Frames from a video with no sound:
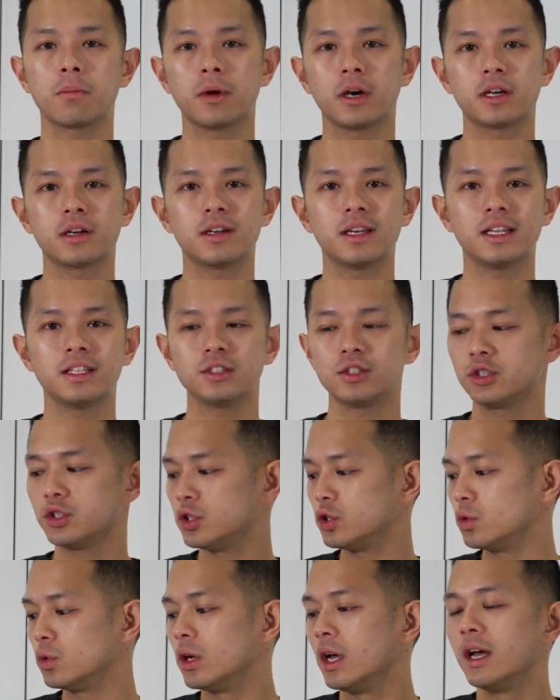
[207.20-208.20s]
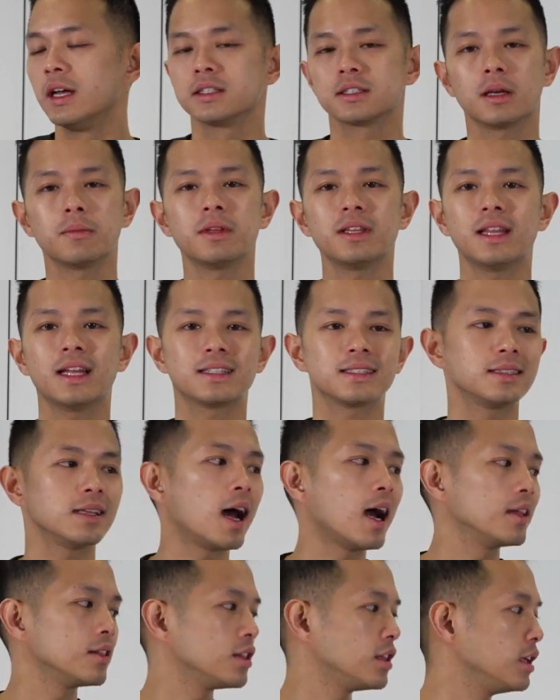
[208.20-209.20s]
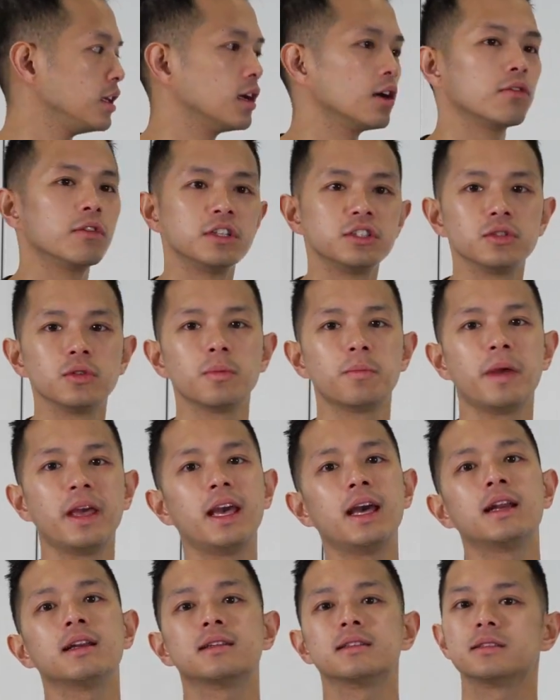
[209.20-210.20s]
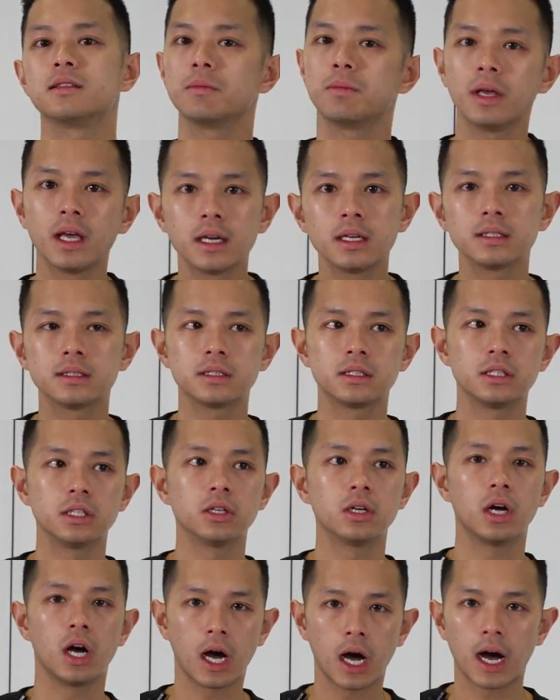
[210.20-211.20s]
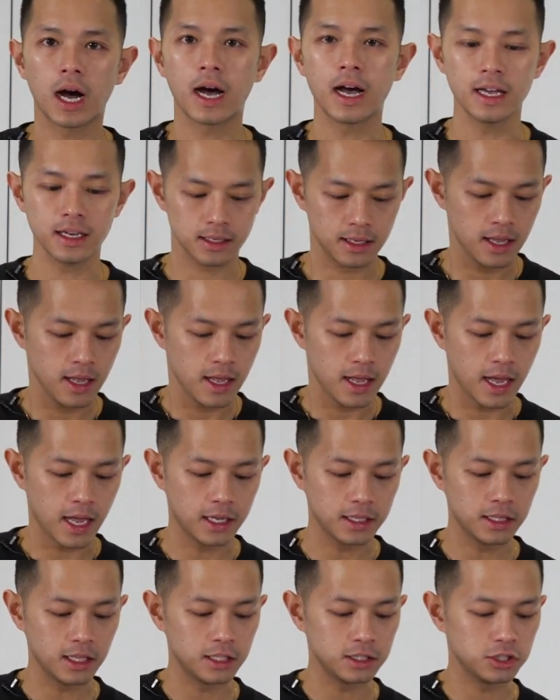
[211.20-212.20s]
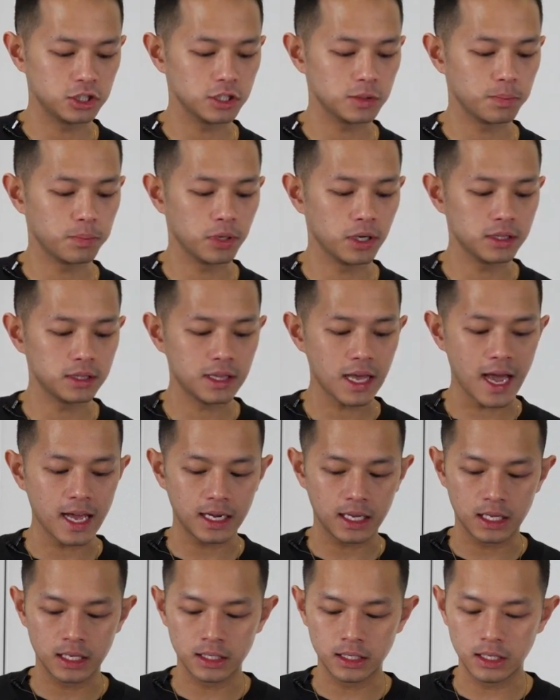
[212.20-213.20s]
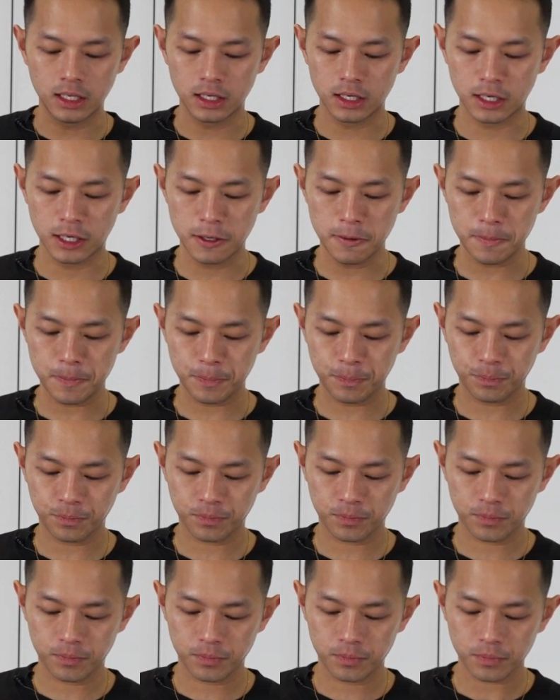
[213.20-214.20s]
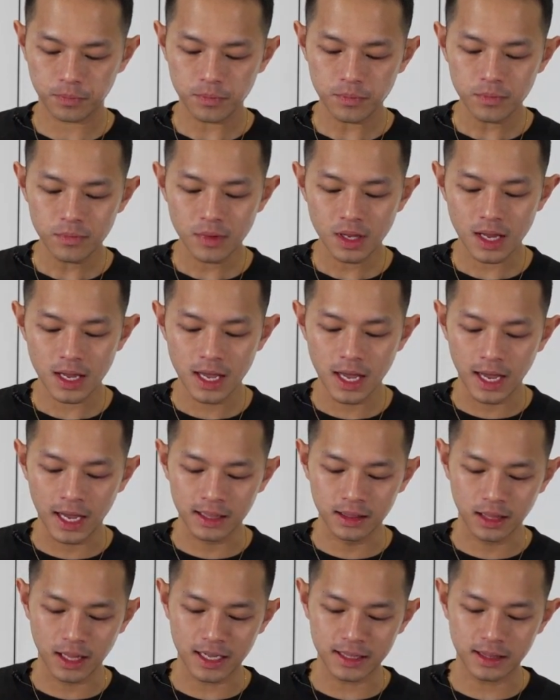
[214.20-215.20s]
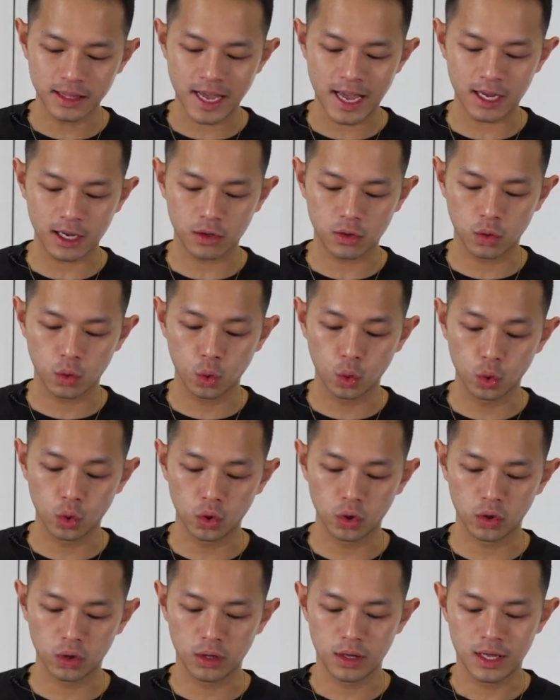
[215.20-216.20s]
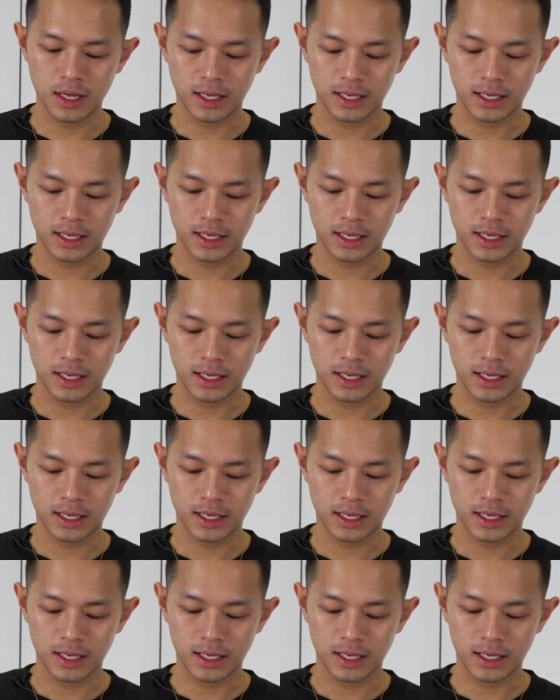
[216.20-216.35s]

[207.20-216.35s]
butter into something that's not the original pan because the pan is still hot. And then just put that in here and let that cool